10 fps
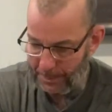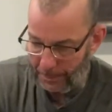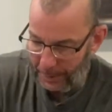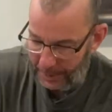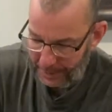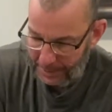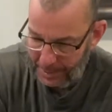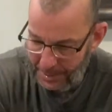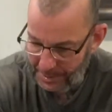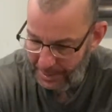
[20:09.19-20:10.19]
but it
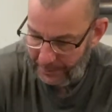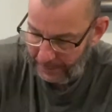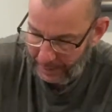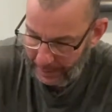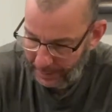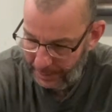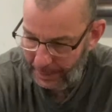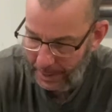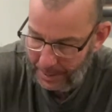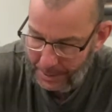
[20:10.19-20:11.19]
does give a
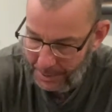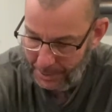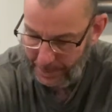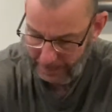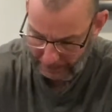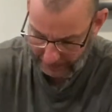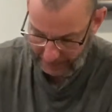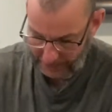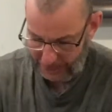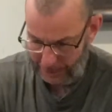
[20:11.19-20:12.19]
nice shimmer
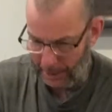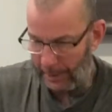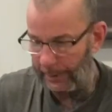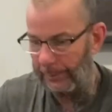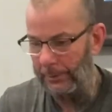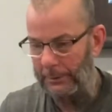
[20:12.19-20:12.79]
and shine